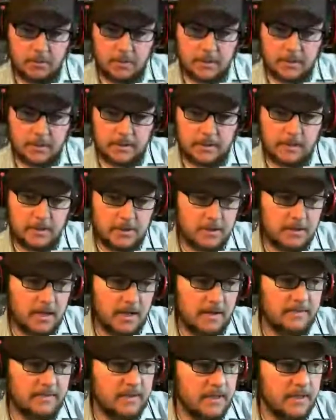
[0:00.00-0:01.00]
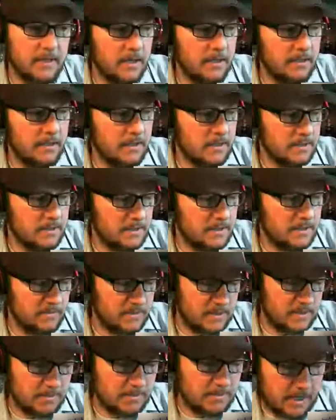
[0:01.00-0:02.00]
they should have done is give
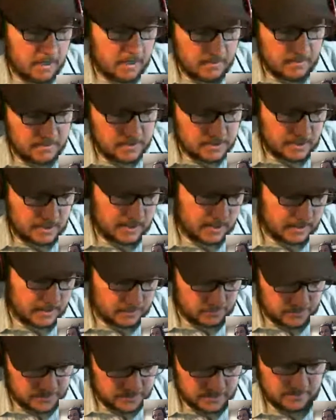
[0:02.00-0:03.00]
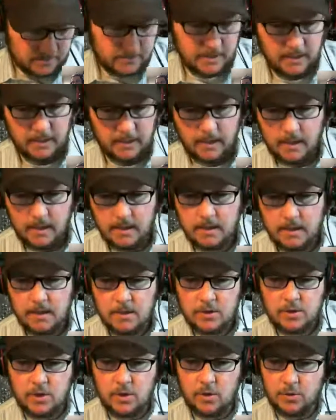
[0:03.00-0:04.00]
some kind of ticket or something.
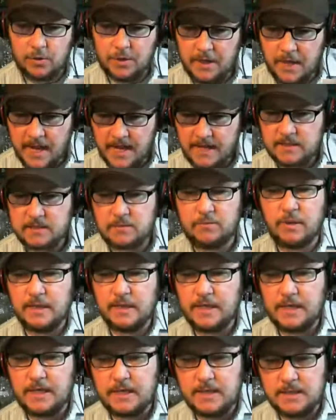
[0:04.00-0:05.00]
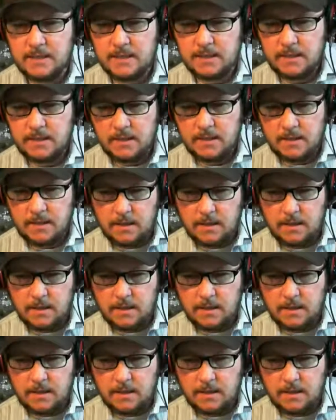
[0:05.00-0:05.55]
So the next release yeah.